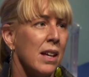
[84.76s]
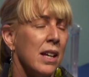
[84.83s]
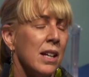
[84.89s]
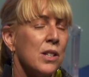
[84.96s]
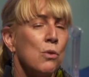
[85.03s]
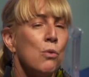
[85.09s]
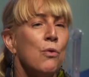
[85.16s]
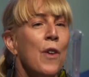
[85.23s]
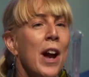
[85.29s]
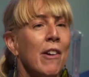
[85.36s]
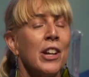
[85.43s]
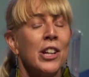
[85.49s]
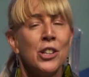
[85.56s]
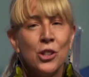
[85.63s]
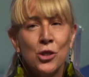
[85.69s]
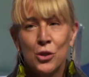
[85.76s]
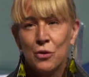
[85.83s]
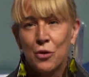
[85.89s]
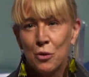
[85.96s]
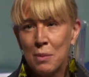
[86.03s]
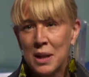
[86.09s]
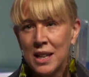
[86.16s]
It's very unusual
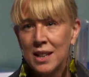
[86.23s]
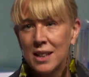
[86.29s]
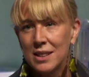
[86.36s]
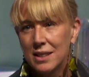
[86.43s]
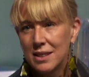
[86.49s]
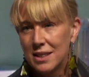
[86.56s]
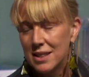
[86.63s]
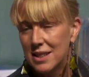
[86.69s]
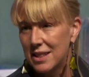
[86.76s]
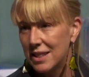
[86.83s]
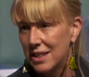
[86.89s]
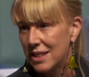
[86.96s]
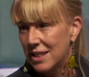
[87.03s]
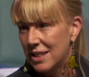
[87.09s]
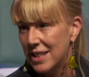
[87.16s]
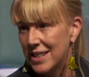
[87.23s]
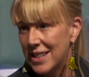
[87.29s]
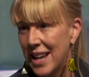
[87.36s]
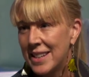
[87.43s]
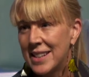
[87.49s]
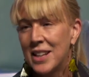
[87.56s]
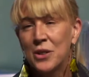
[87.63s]
for me to
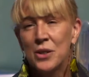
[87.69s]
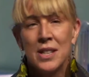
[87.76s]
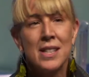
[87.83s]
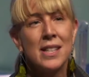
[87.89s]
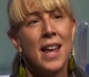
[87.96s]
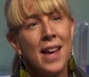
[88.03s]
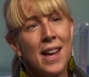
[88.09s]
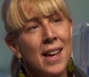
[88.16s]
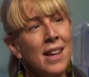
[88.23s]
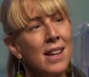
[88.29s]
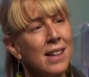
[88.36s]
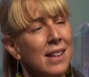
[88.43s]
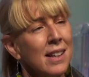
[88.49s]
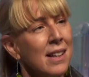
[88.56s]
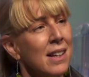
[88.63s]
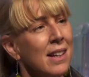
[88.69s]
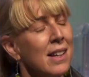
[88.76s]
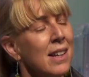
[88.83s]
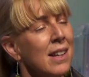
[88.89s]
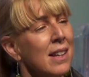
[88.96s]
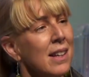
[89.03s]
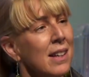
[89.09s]
stand out and say,
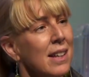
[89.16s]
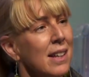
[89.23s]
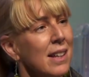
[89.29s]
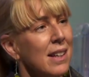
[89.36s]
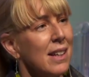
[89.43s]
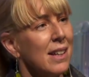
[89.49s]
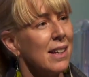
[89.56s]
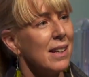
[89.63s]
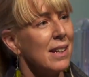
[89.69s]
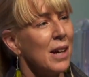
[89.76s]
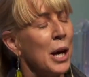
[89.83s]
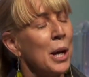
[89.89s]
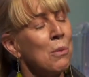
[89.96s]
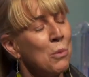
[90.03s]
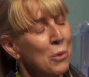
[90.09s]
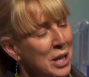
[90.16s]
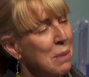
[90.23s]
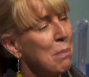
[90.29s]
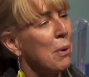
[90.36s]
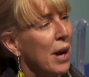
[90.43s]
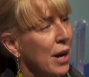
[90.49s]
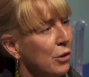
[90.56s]
I am really
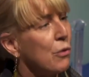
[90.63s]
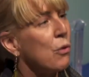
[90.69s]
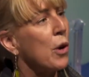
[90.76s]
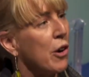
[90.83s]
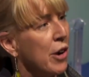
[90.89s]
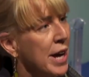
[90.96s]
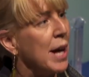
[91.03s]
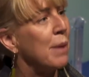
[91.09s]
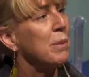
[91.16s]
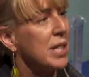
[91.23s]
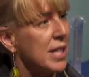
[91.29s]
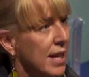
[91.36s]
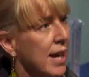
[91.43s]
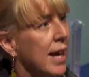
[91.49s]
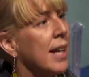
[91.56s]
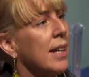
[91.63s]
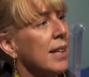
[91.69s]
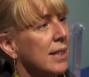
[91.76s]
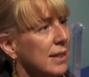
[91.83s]
proud of where I am today.